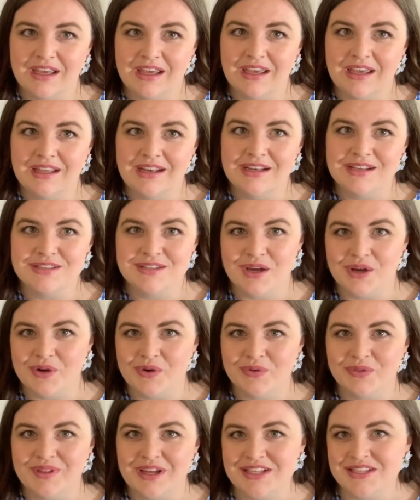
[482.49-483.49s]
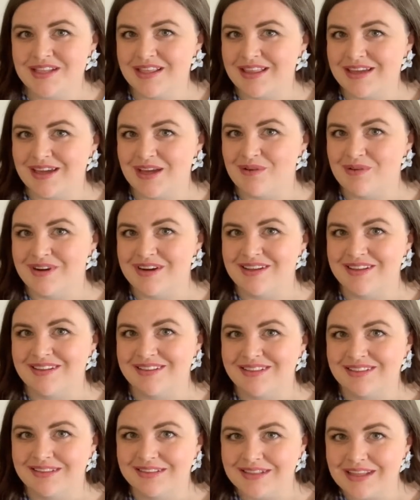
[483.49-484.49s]
And so that's the thing I want to
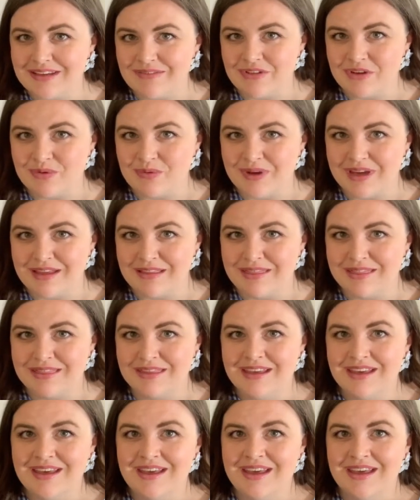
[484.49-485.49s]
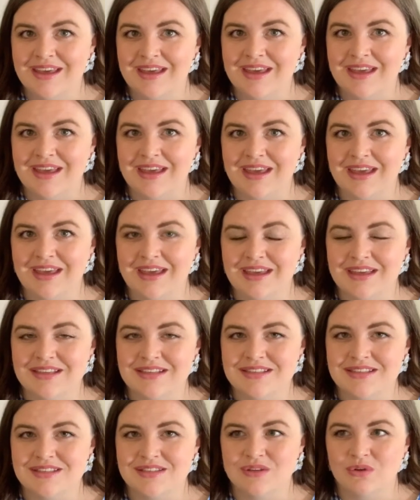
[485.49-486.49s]
leave you with
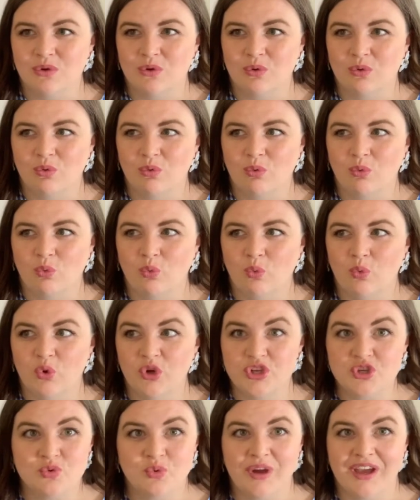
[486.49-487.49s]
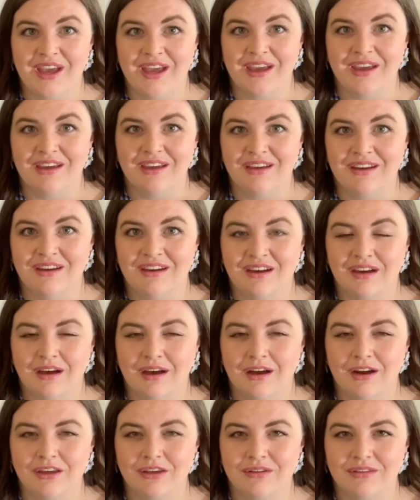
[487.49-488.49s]
is, which way
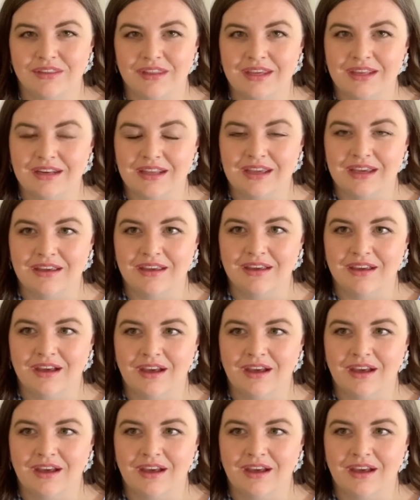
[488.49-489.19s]
are you leaning?